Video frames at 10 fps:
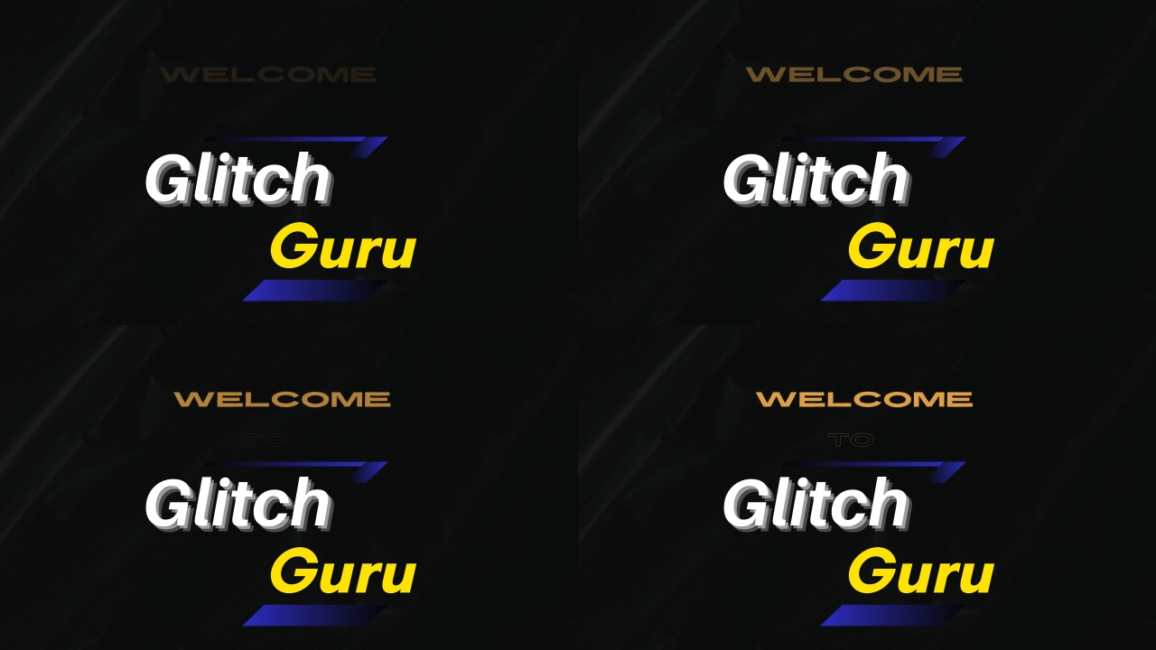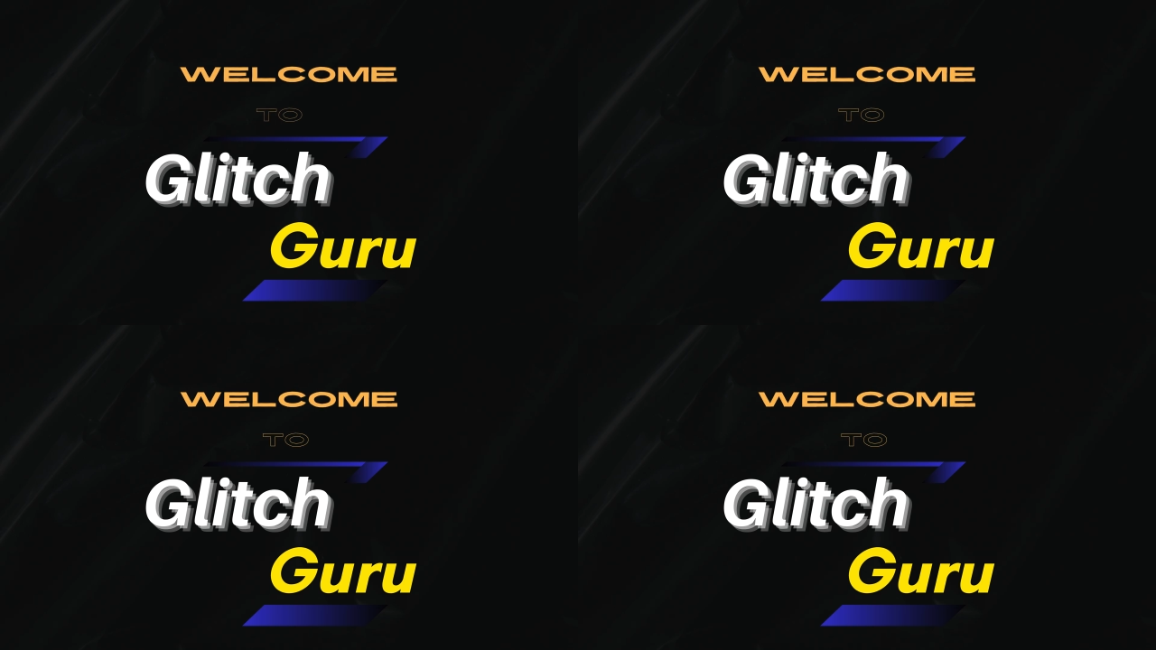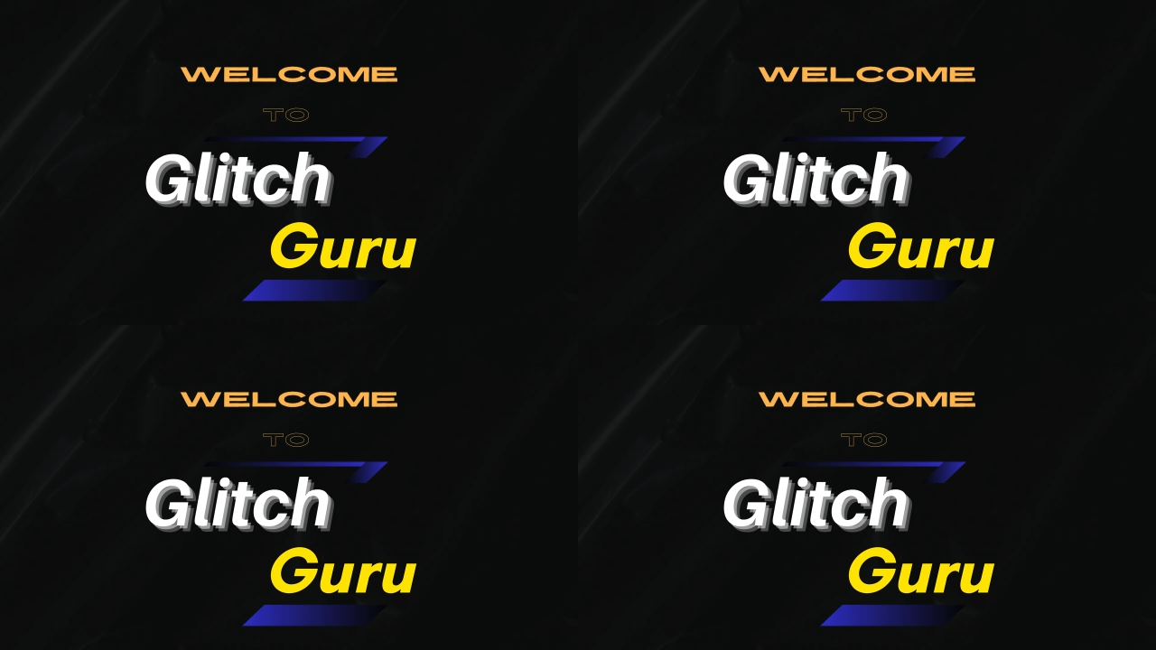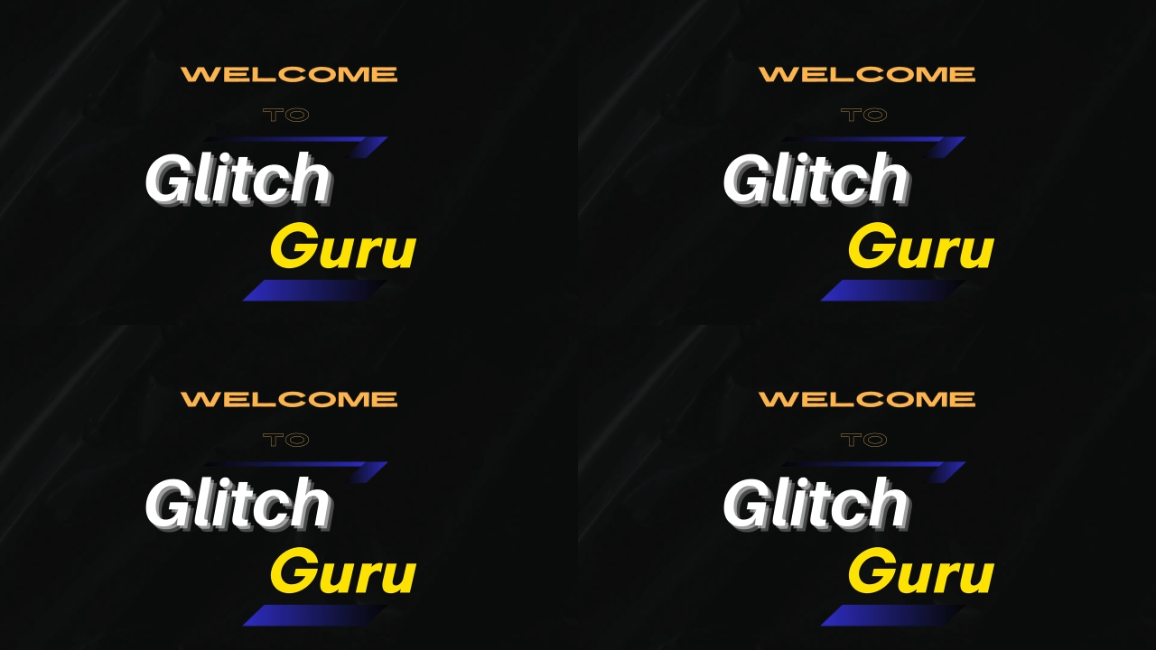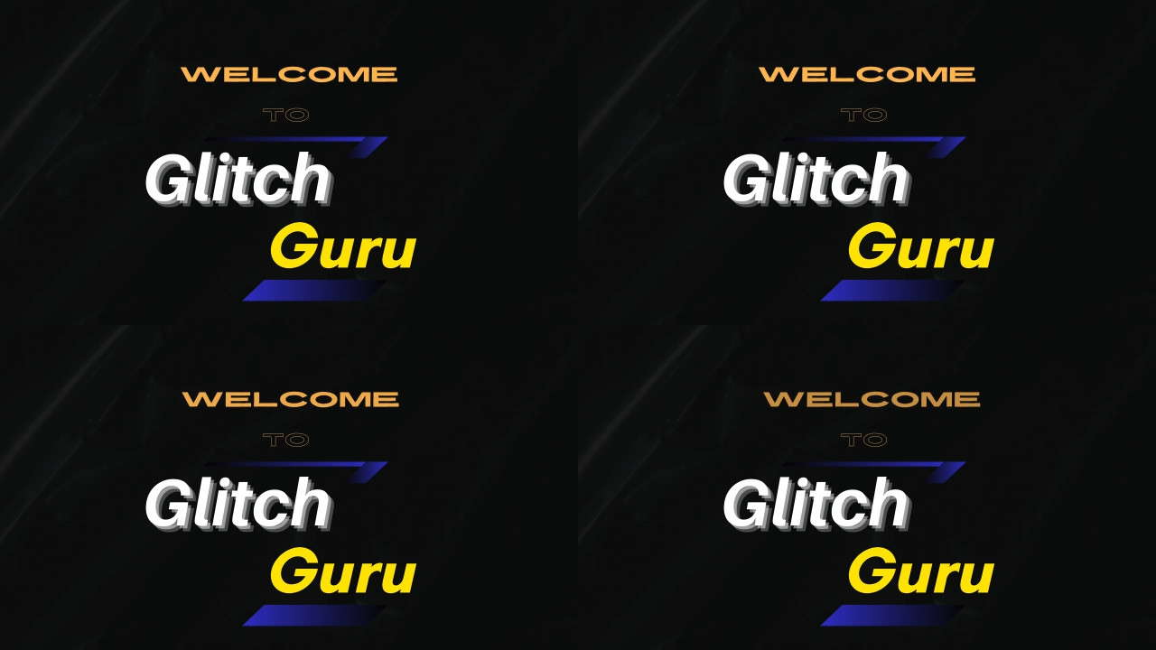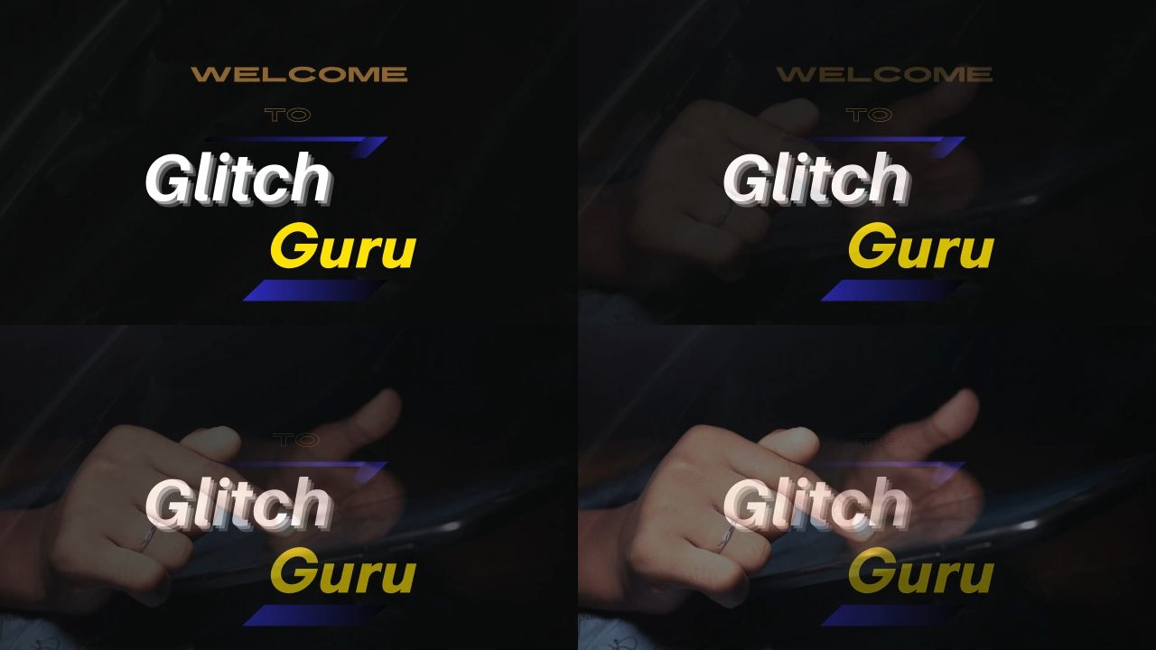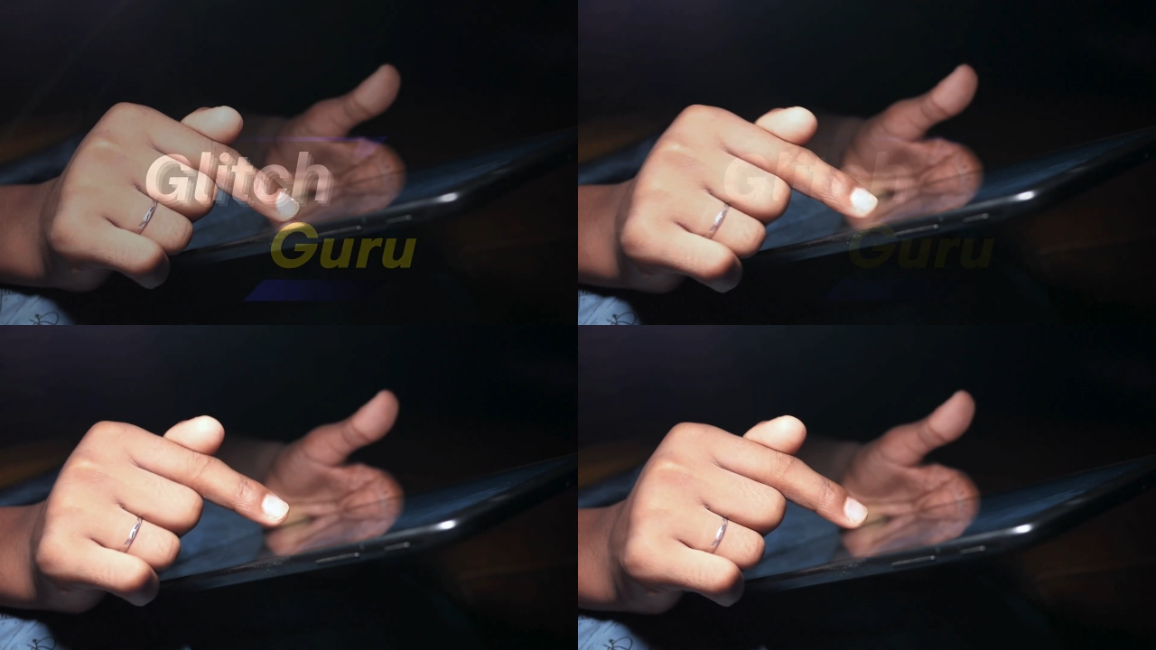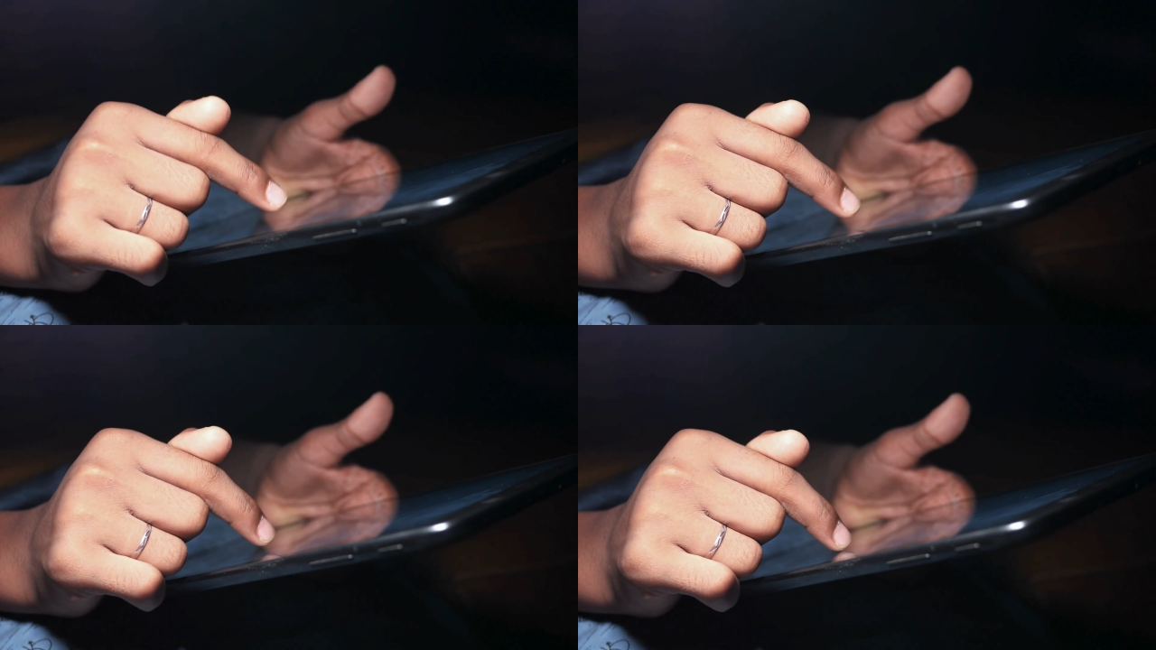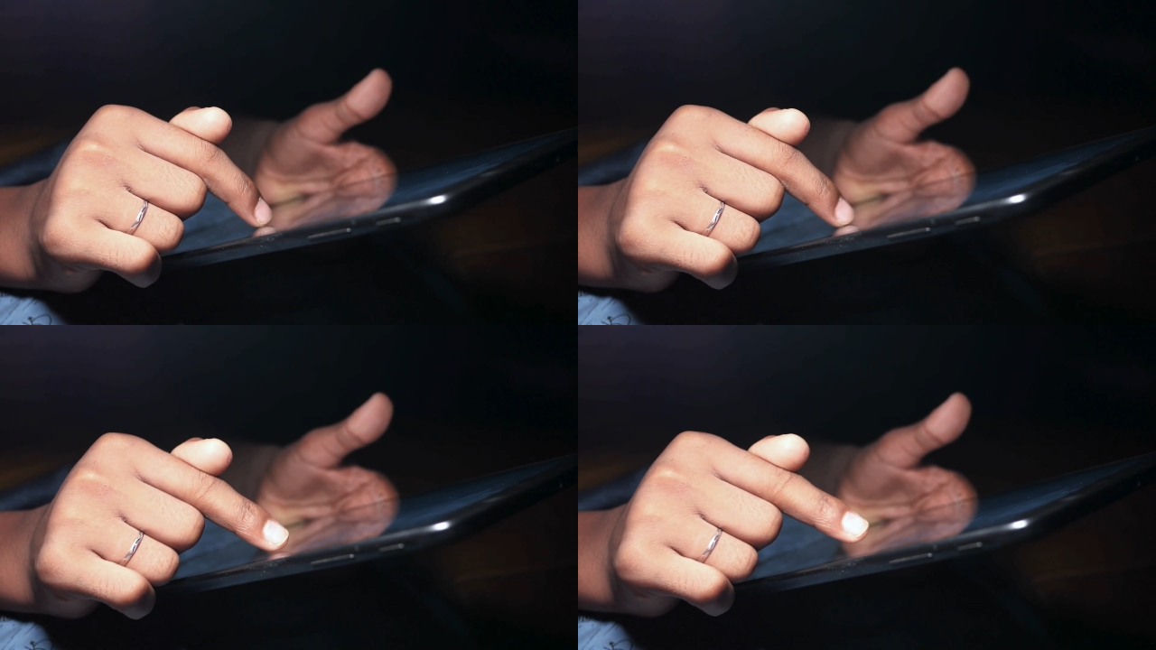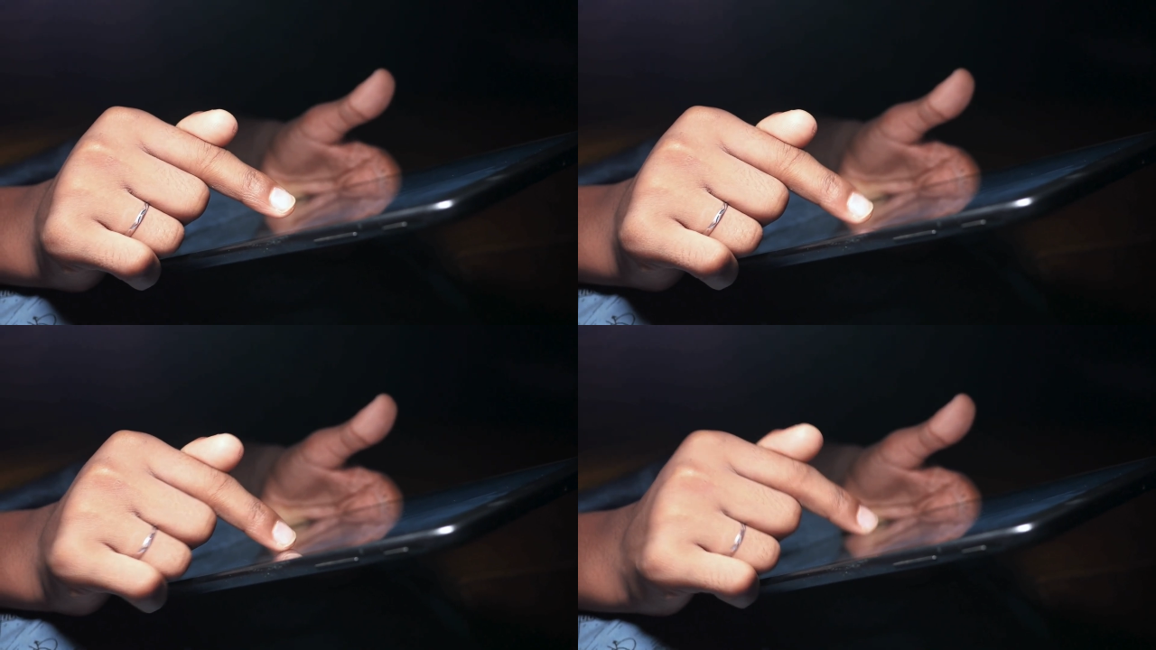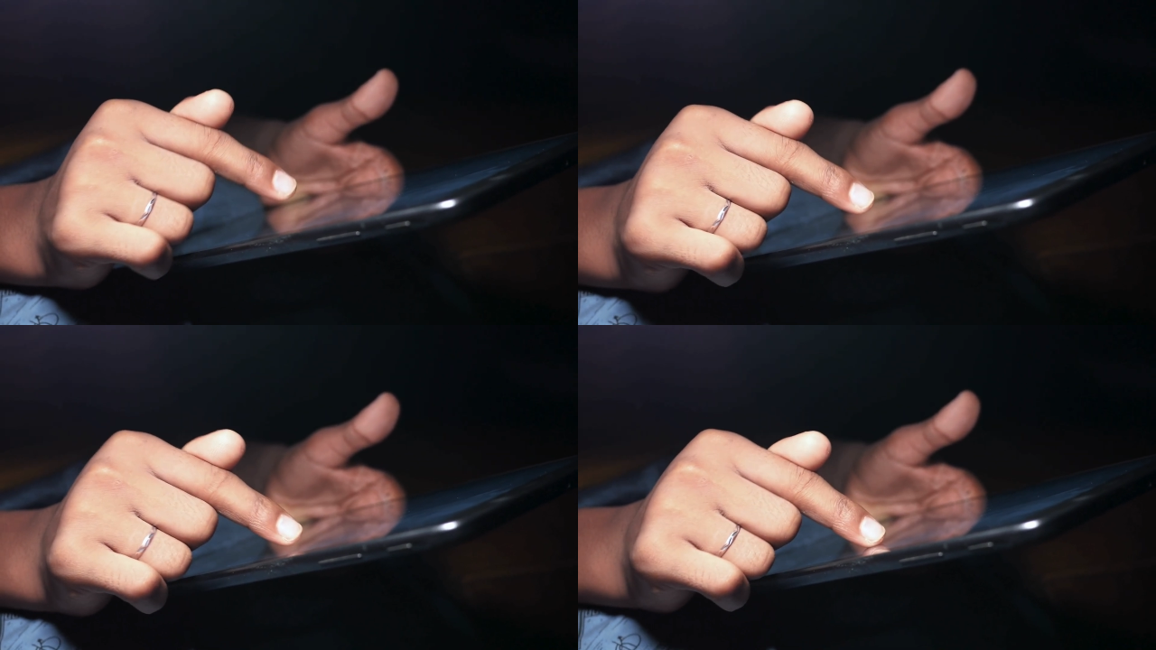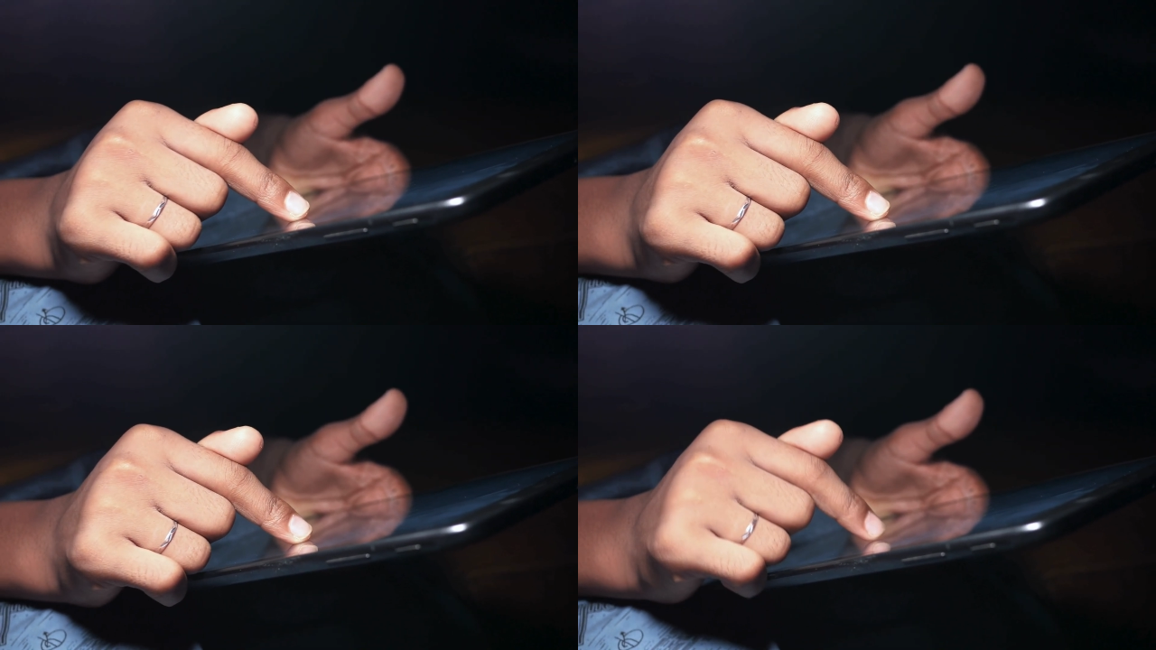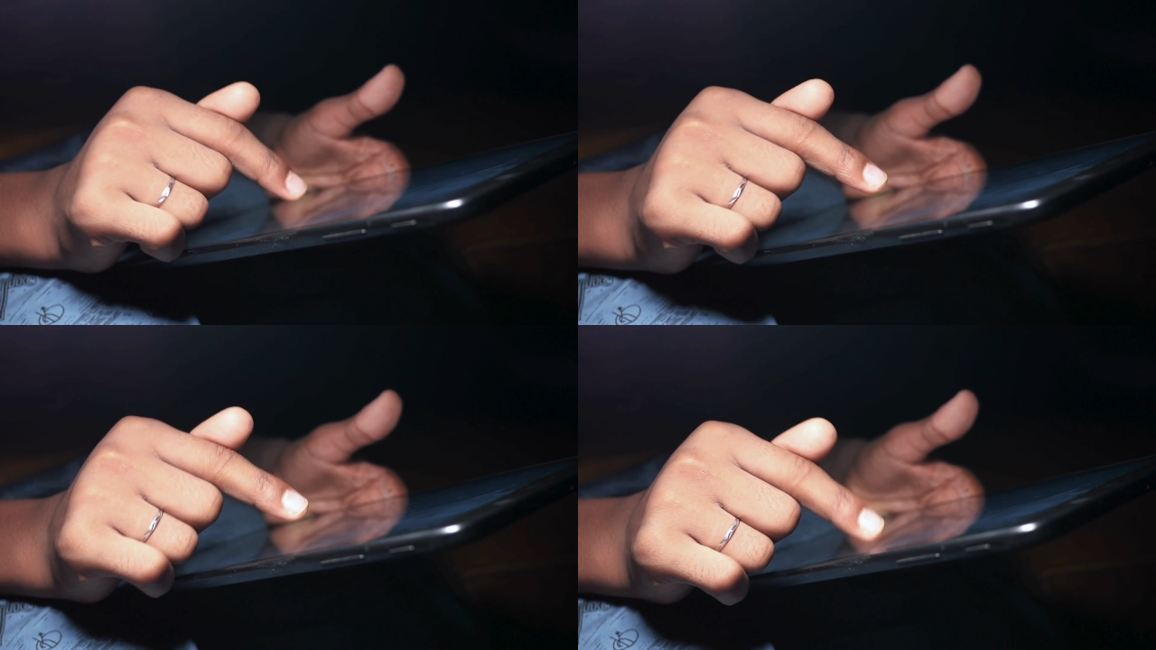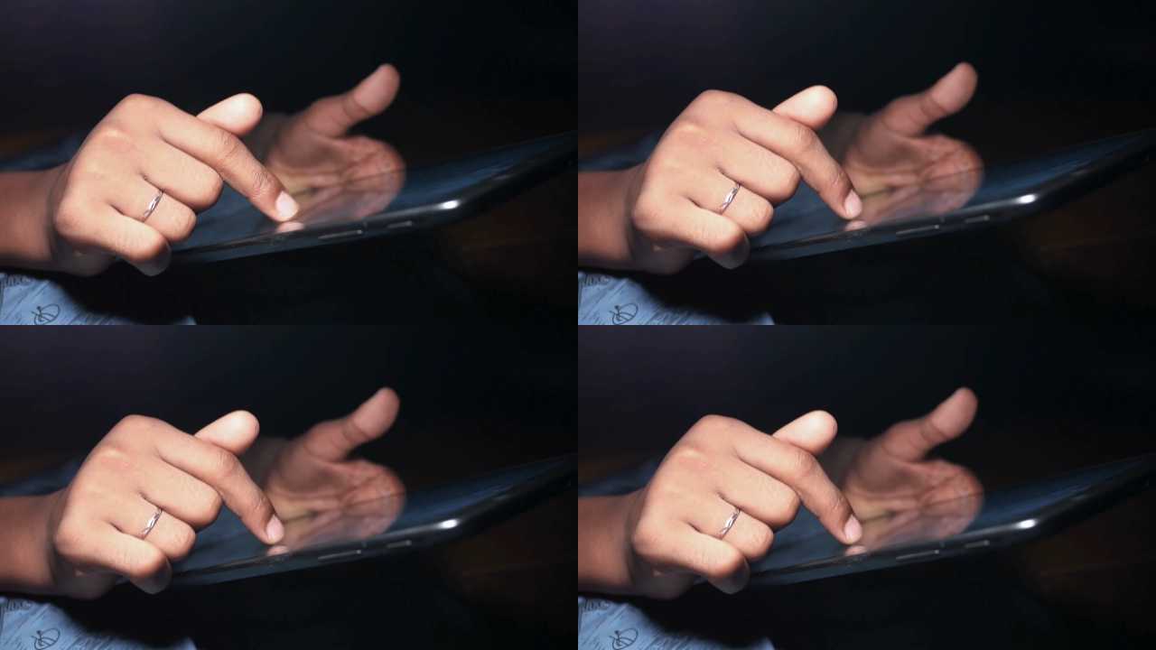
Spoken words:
Nobody's mouth can be seen.